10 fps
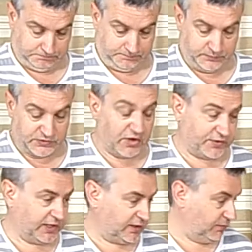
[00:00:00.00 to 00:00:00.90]

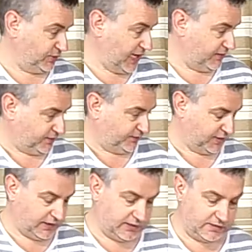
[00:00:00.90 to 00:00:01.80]
nothing comes out of
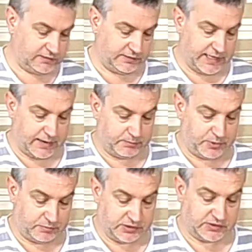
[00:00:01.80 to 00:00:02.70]
the amp
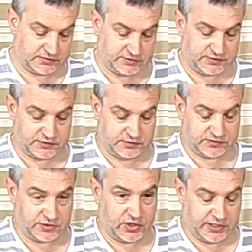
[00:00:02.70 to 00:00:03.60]
because the
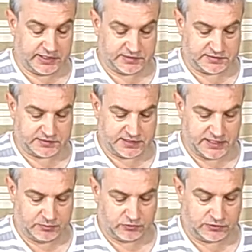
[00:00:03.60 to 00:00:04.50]
circuit is
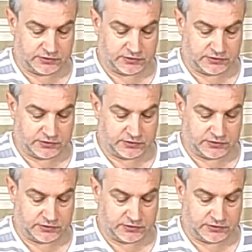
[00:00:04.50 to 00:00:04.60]
disabled.